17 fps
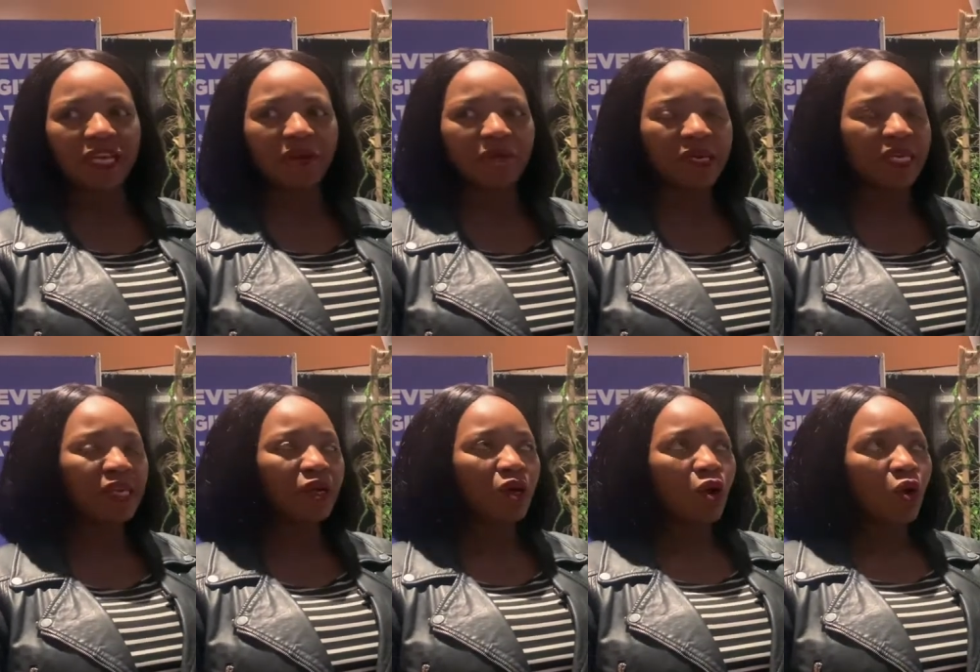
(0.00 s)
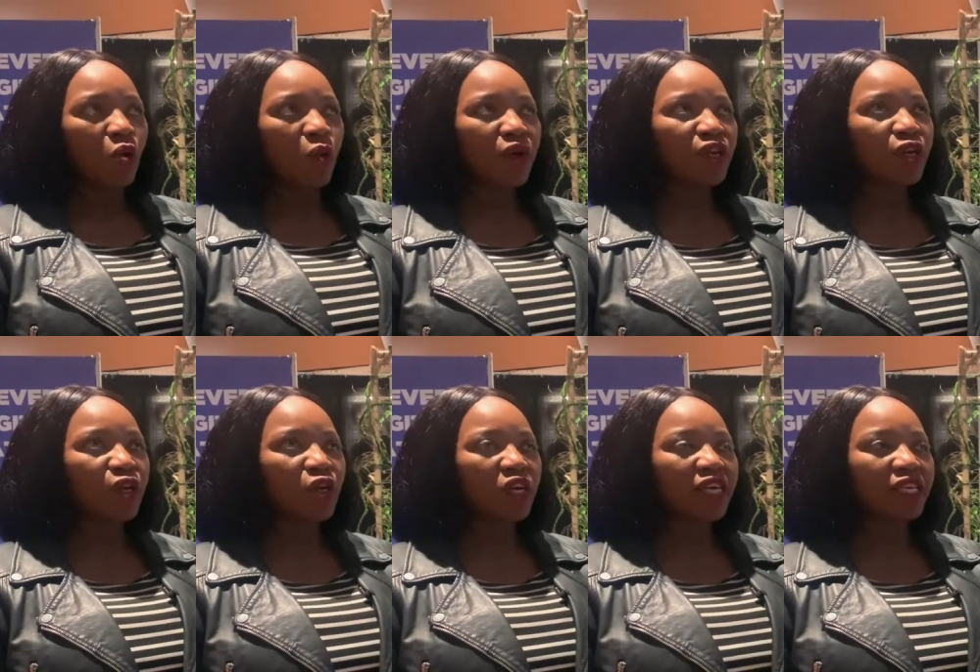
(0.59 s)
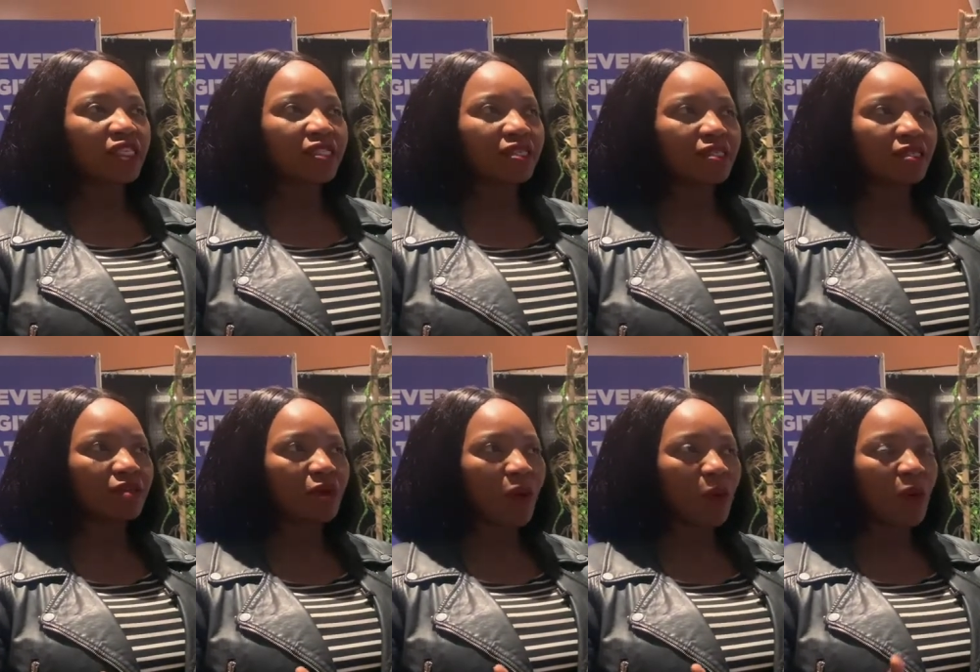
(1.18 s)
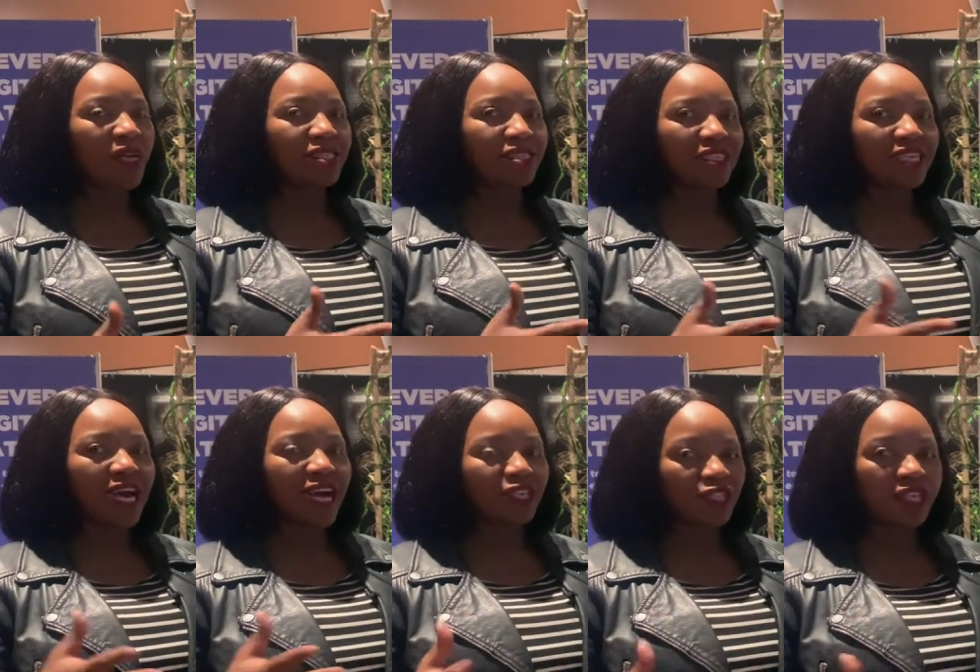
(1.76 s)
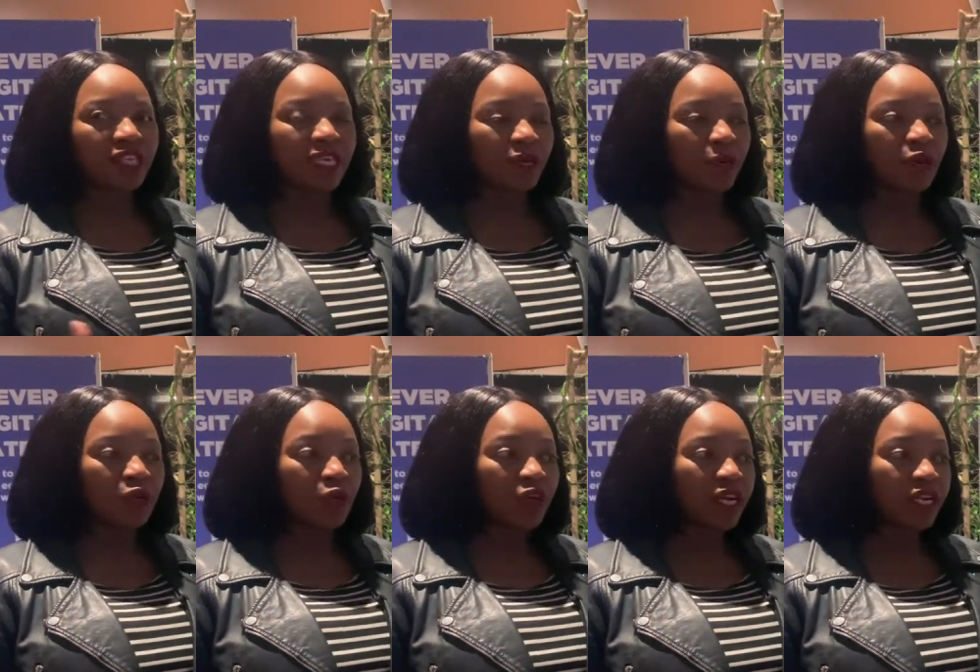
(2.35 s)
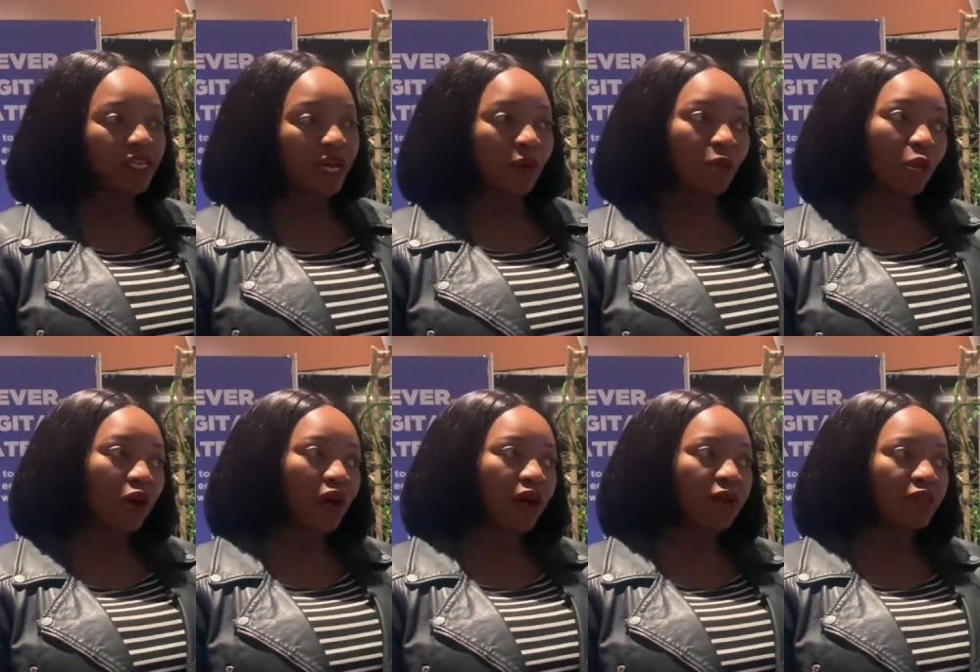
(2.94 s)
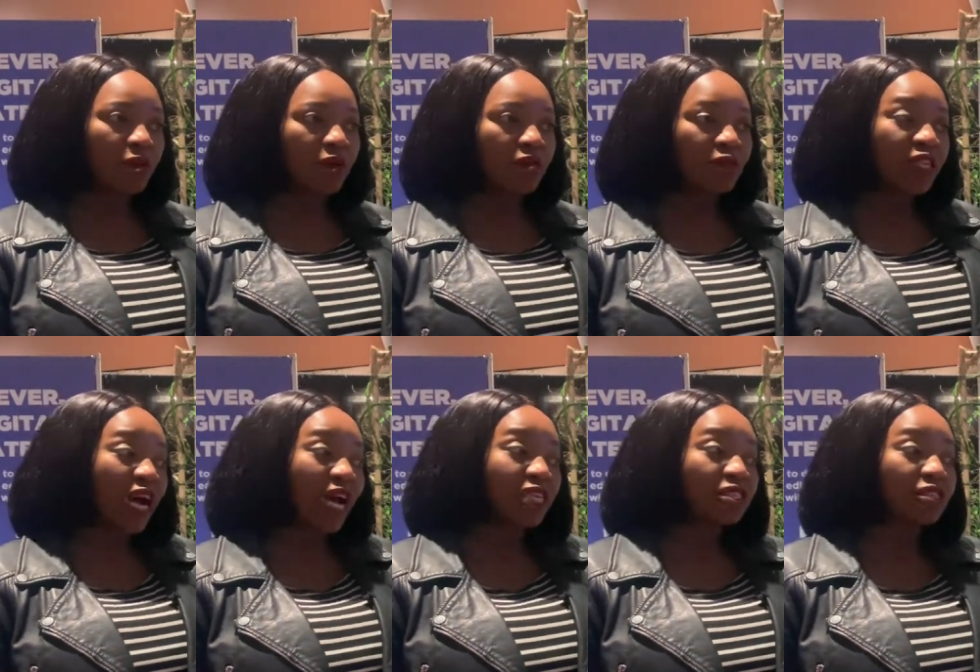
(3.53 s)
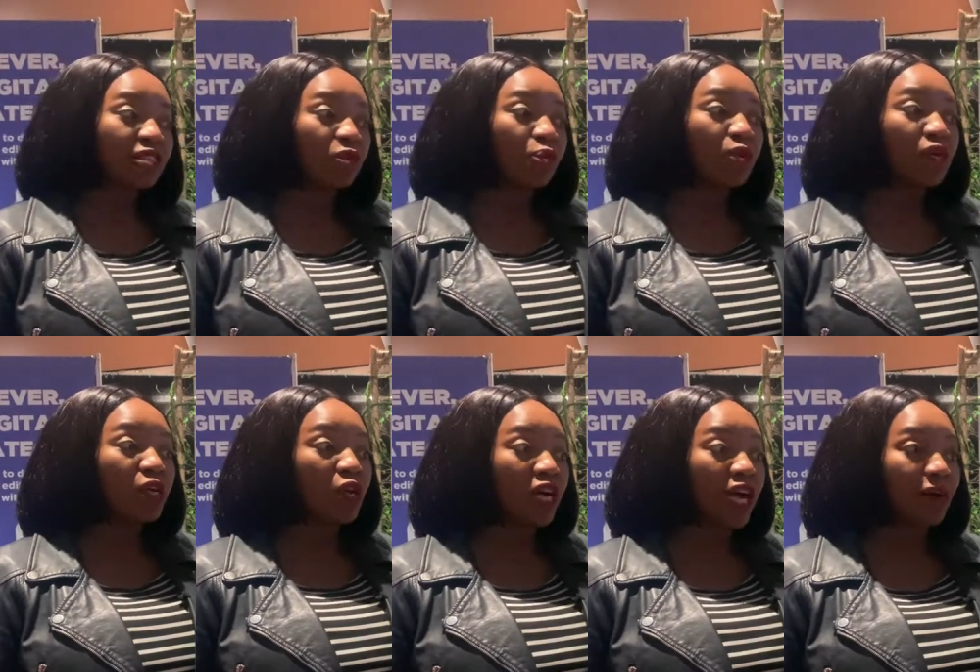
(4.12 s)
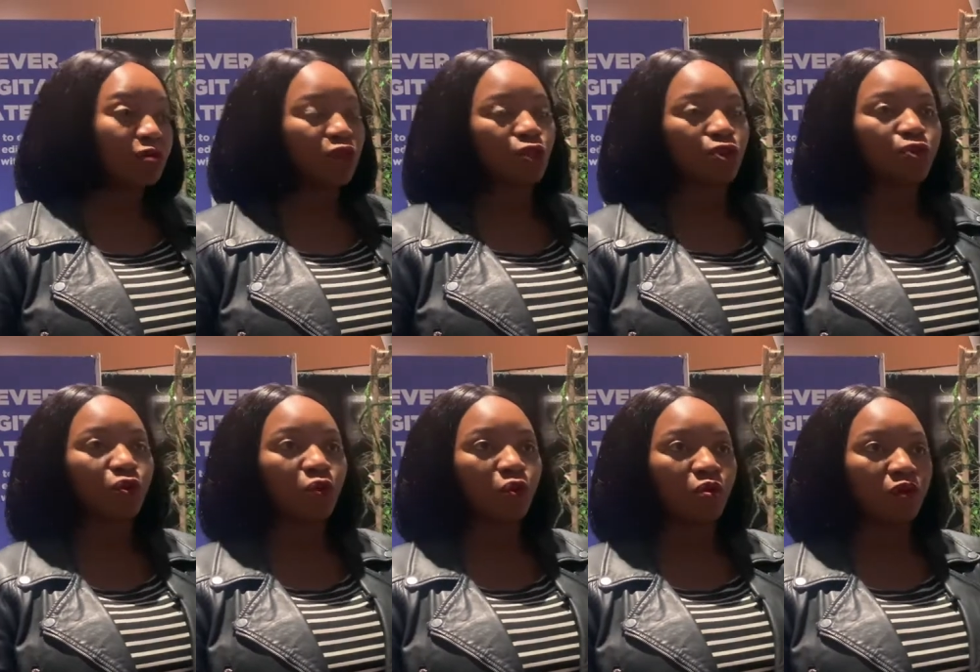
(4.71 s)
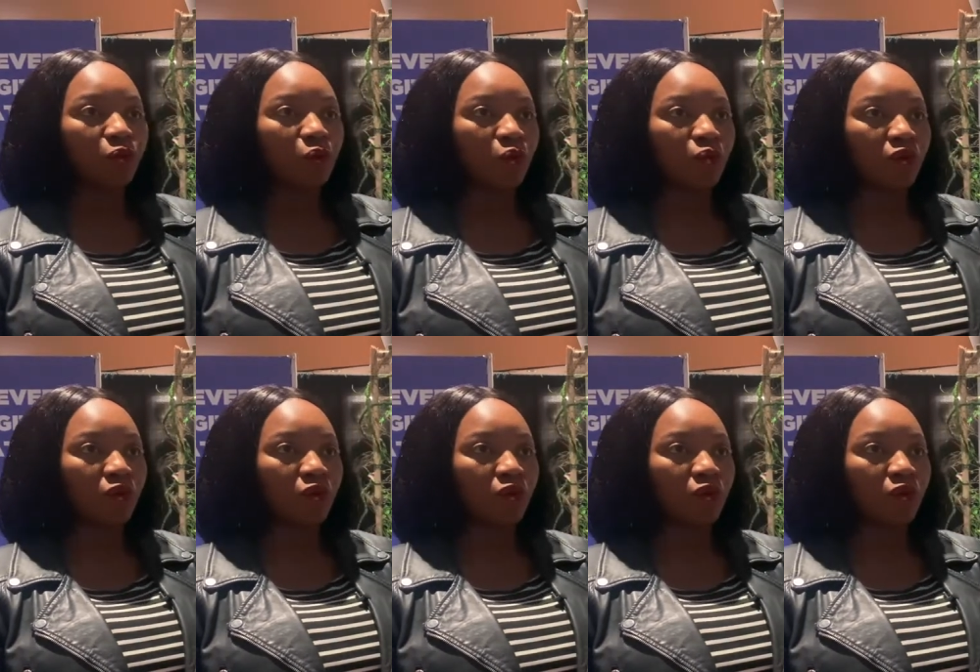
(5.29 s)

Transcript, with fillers: I mean, when you look at internationally, when you look at like uh, the, the, titles that we look up to, we,